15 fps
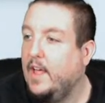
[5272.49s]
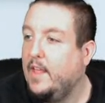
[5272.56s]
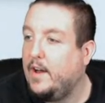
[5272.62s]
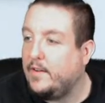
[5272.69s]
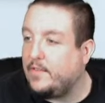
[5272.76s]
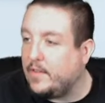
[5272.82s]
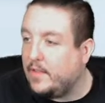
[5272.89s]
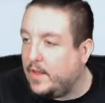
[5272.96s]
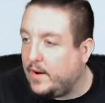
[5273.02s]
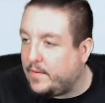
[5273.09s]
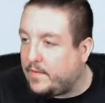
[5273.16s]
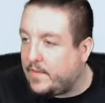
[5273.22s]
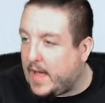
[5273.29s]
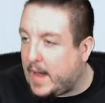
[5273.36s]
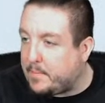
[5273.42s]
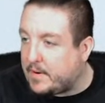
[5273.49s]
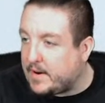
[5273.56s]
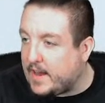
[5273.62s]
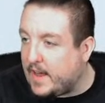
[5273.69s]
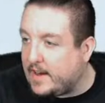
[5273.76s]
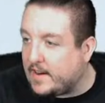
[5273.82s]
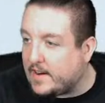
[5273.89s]
There's a little flapper
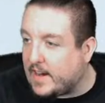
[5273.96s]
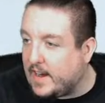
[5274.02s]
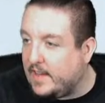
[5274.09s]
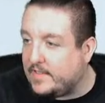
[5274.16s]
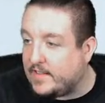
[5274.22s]
down here, guys,